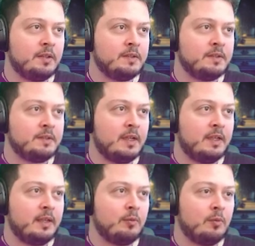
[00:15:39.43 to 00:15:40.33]
This is not
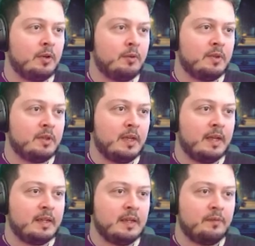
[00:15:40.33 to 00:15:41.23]
like we're working with a
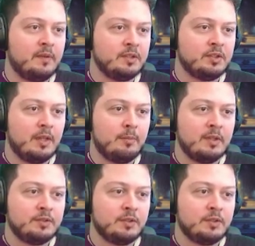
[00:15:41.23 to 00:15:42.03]
high definition image,